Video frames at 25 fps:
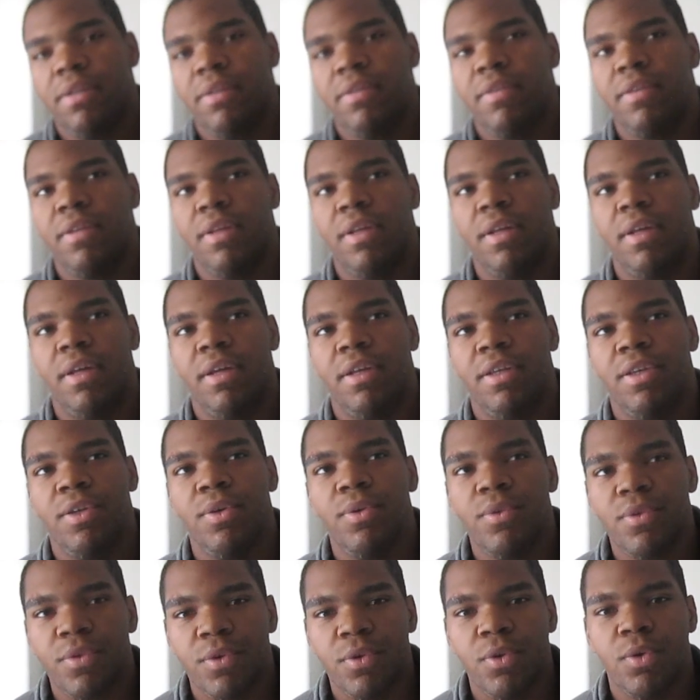to
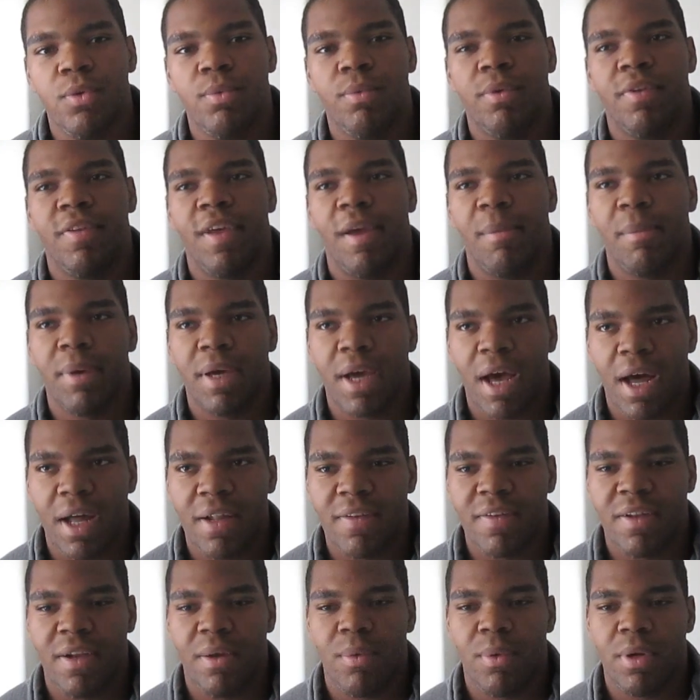YouTube, the type of
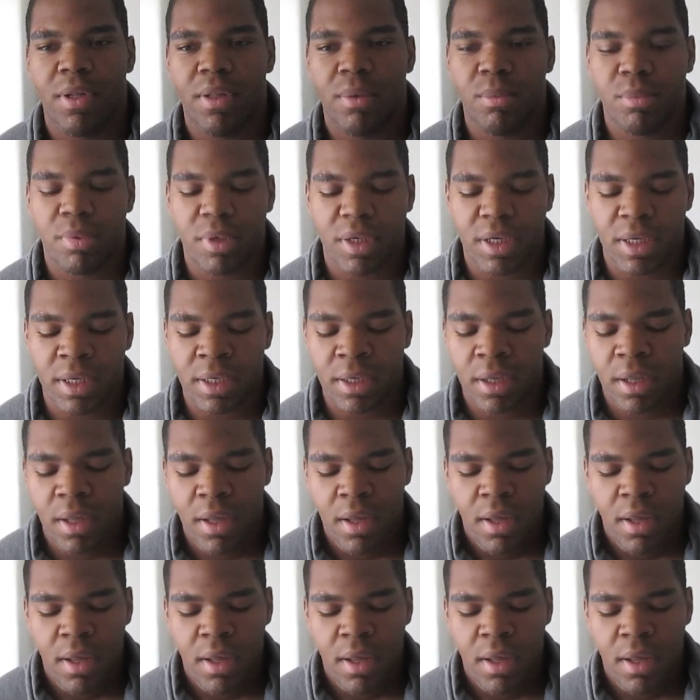content I wanted to bring,